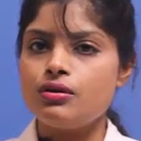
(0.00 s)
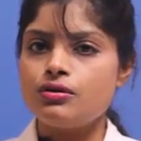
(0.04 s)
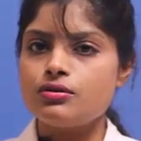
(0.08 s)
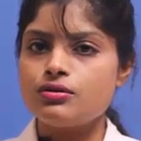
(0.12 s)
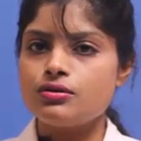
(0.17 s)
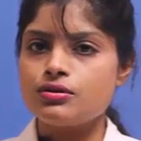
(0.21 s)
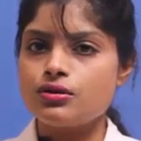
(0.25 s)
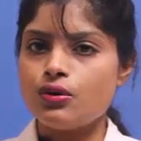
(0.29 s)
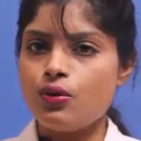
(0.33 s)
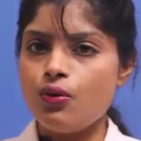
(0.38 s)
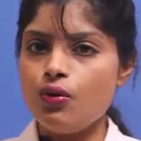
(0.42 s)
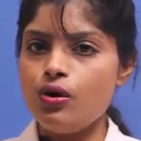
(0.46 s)

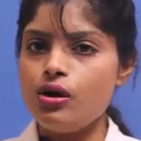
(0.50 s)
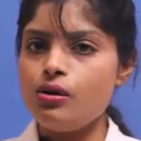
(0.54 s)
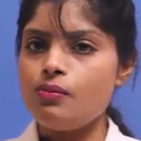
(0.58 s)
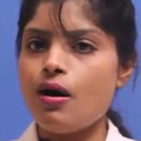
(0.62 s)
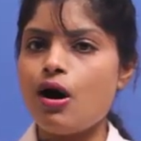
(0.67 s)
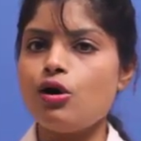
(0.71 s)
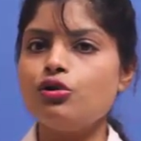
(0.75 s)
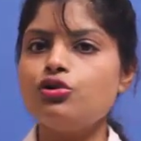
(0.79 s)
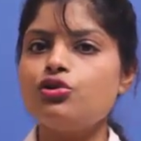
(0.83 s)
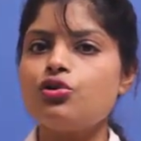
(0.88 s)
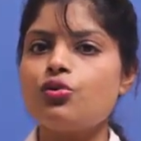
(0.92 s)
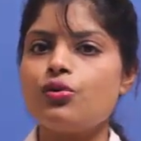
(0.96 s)
school
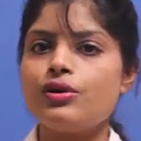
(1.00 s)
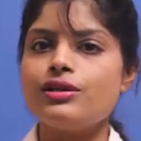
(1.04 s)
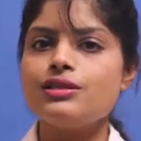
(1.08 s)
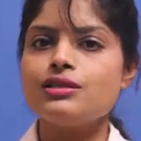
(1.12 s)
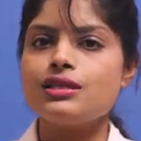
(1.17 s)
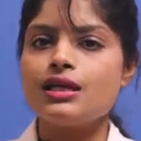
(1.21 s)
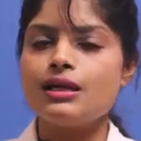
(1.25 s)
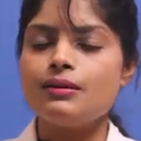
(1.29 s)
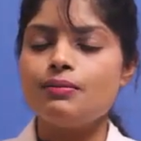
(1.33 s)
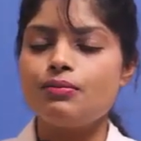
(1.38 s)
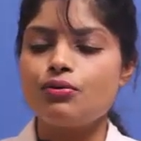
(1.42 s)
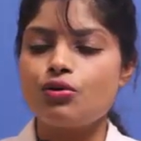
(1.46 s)
mouth
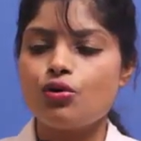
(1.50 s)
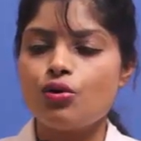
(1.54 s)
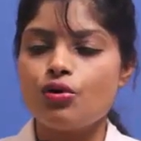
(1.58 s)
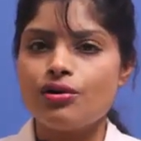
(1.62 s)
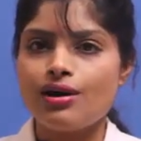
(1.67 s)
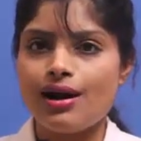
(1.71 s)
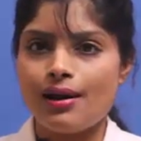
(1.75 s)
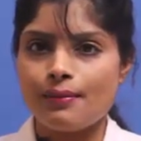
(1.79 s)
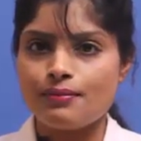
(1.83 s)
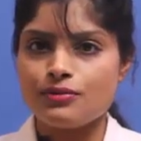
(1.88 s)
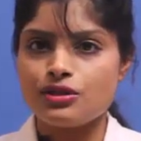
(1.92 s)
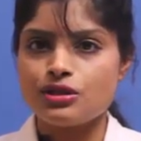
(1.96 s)
rinsing
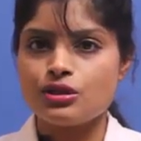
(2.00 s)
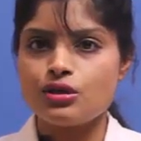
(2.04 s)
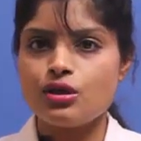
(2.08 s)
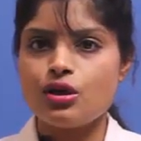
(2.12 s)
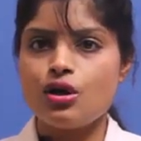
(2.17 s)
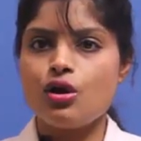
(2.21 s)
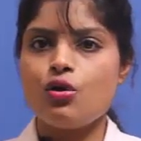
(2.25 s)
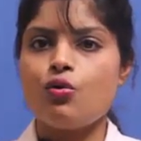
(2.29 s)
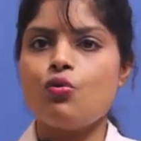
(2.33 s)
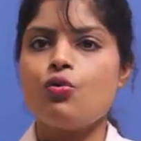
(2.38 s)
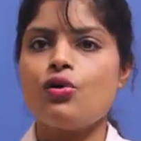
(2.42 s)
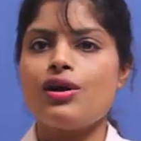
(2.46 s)
programs
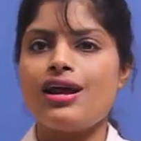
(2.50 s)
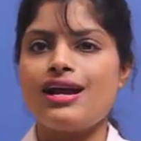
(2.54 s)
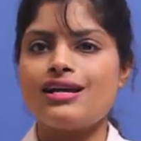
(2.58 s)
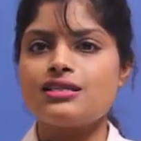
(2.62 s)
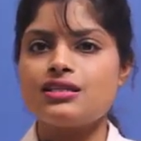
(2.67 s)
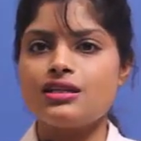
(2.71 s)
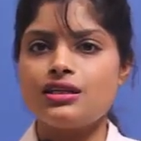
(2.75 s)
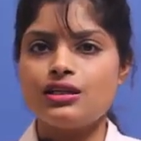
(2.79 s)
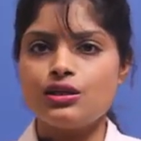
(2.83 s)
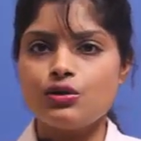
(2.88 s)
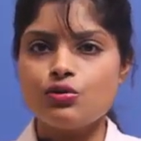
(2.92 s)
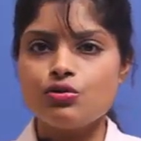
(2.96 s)
were
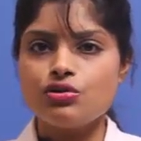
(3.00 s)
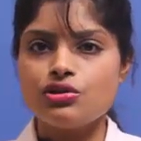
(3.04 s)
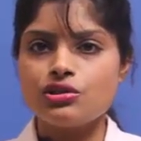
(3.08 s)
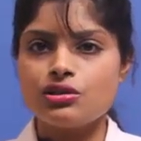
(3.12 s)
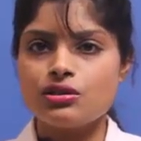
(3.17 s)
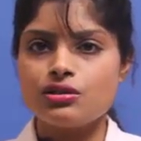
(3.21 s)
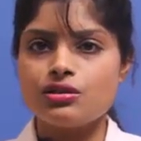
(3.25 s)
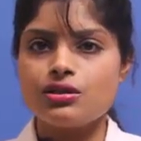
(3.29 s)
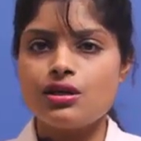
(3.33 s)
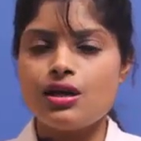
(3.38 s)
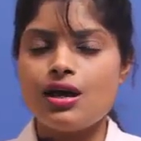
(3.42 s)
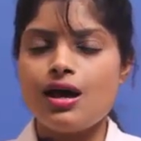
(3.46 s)

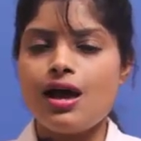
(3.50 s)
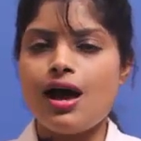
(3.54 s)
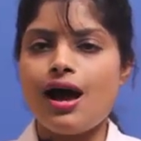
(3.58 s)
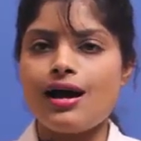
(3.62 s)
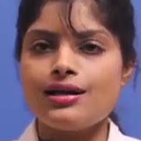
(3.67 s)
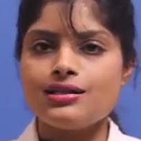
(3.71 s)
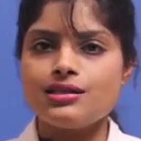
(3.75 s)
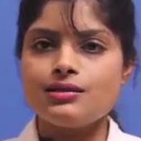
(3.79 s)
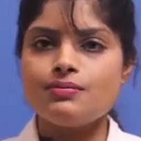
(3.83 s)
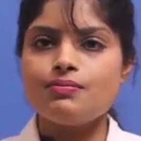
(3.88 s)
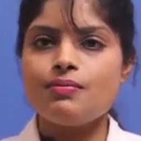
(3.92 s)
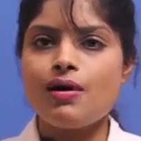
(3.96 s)
executed
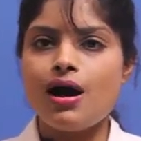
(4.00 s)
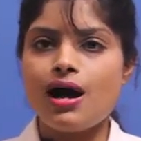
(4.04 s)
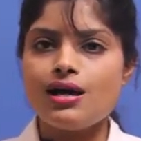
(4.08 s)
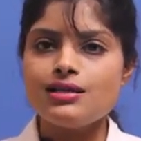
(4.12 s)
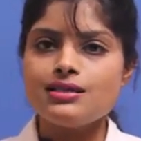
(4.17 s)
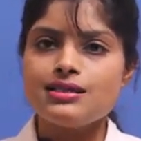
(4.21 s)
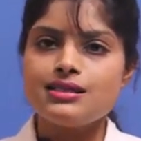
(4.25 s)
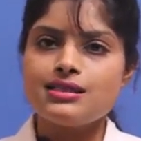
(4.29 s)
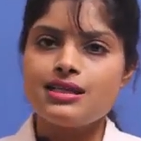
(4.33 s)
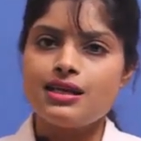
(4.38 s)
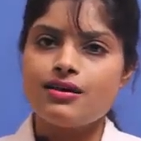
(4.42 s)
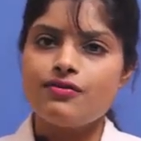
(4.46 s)
at a
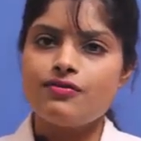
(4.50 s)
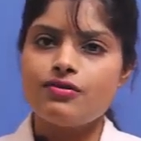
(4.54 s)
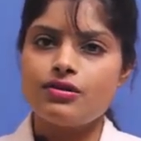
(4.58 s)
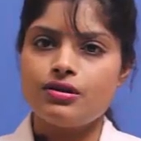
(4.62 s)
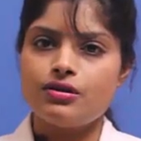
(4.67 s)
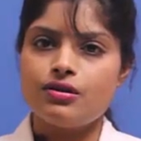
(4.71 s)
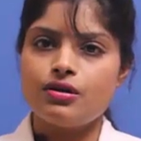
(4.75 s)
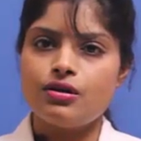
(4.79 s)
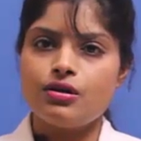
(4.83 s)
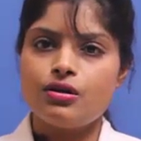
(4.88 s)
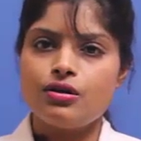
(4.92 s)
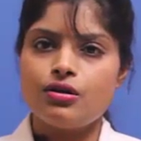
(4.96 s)
mass level